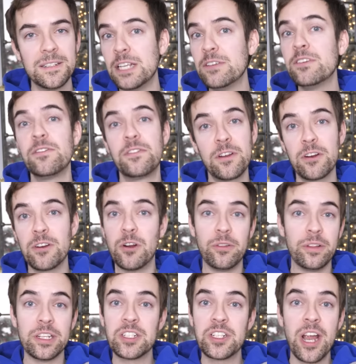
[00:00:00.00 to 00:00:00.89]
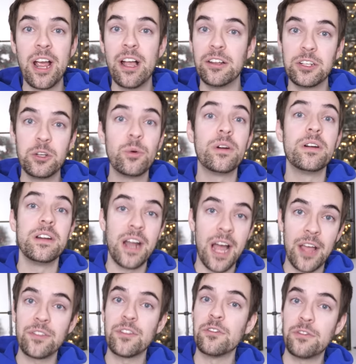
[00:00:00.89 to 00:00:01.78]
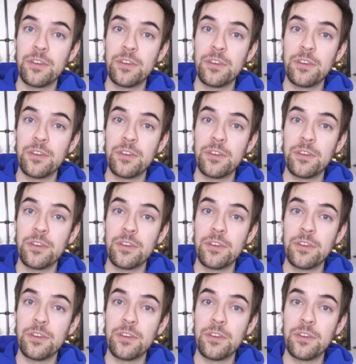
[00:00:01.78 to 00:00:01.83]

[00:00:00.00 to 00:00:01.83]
Even if you're an only child, you are not the